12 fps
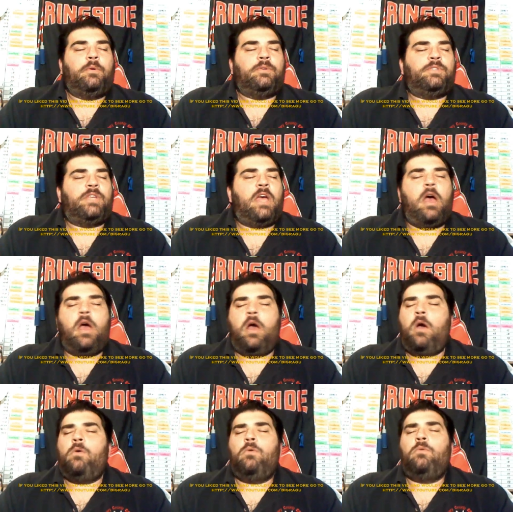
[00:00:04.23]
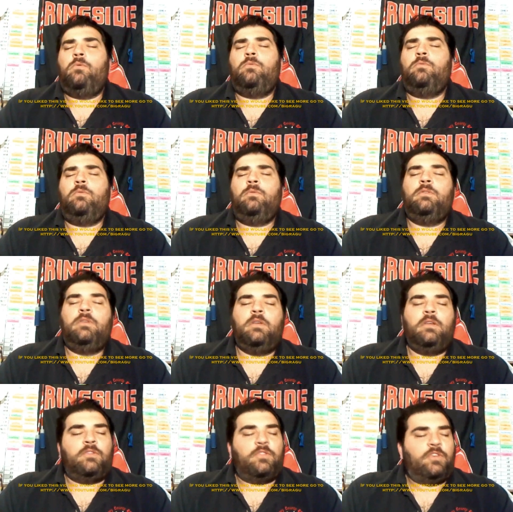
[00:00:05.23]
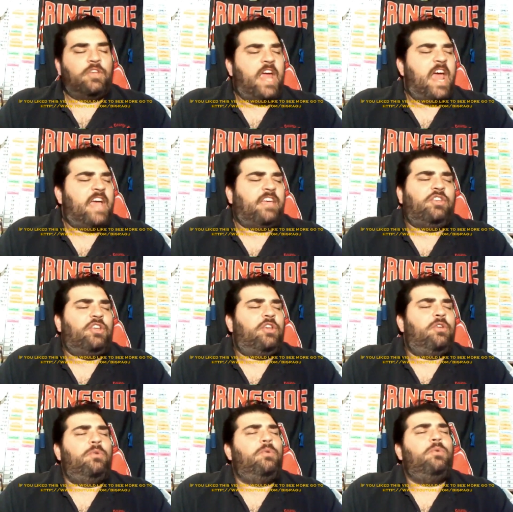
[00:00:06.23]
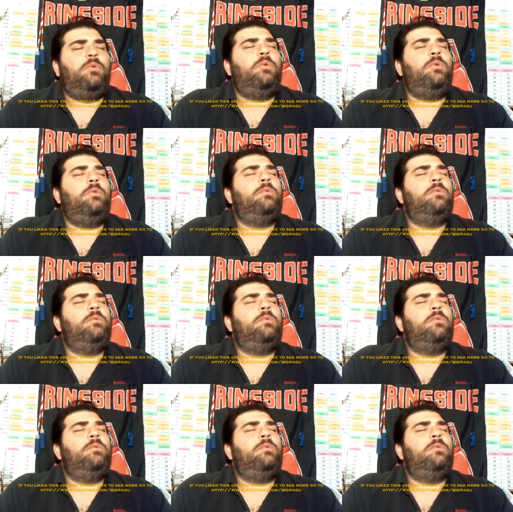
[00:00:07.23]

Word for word: Was all that I could do